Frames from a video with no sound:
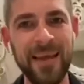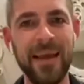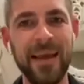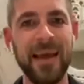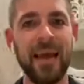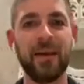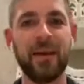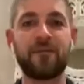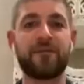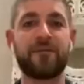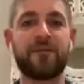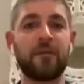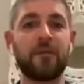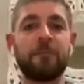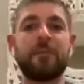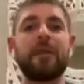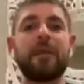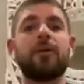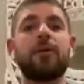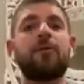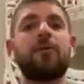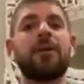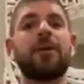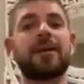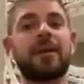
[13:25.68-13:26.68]
And for
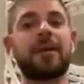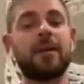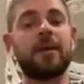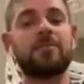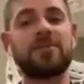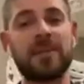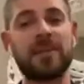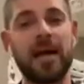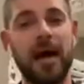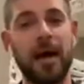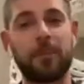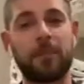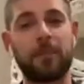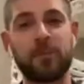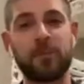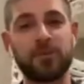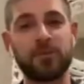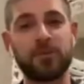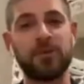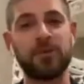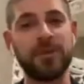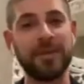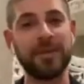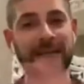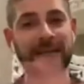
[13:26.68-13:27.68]
me, when it comes to
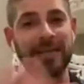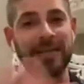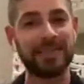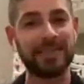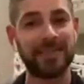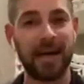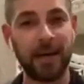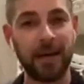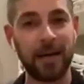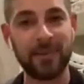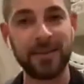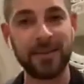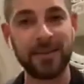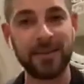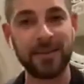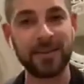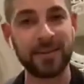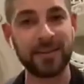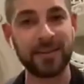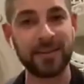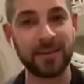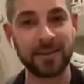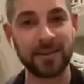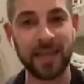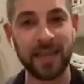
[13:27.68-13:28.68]
opportunity and timing, the
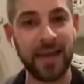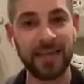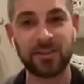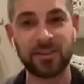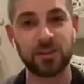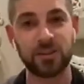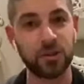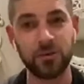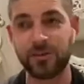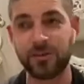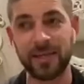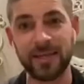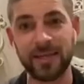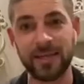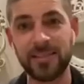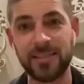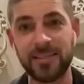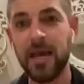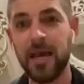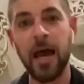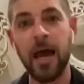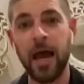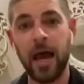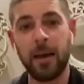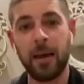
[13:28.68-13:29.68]
last two things,
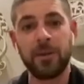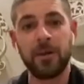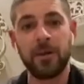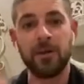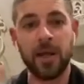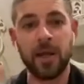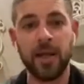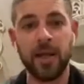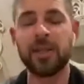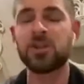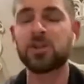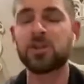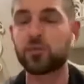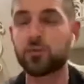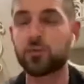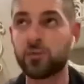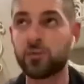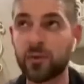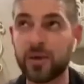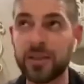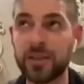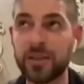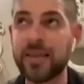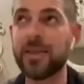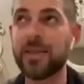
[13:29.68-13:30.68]
it is
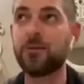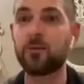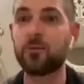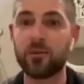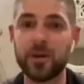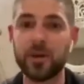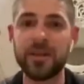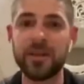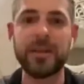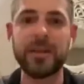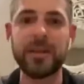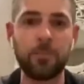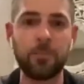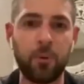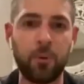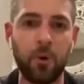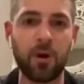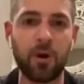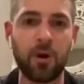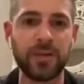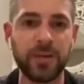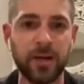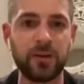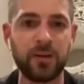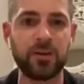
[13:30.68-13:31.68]
really, really
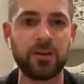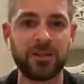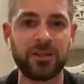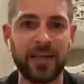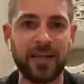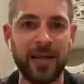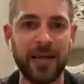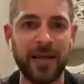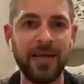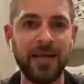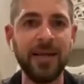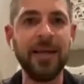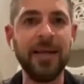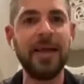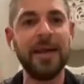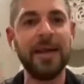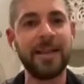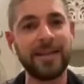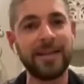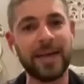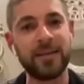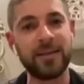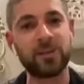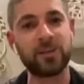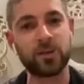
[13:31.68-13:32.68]
important to understand
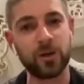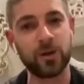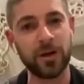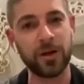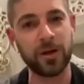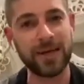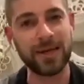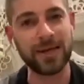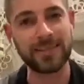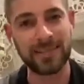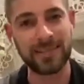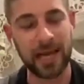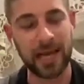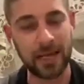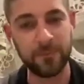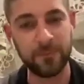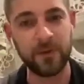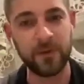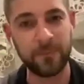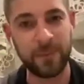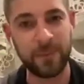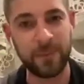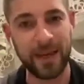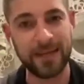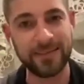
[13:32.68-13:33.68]
that during a time of
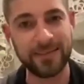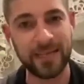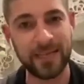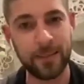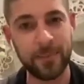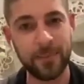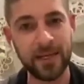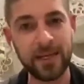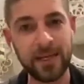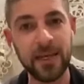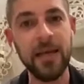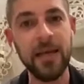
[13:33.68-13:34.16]
pandemic,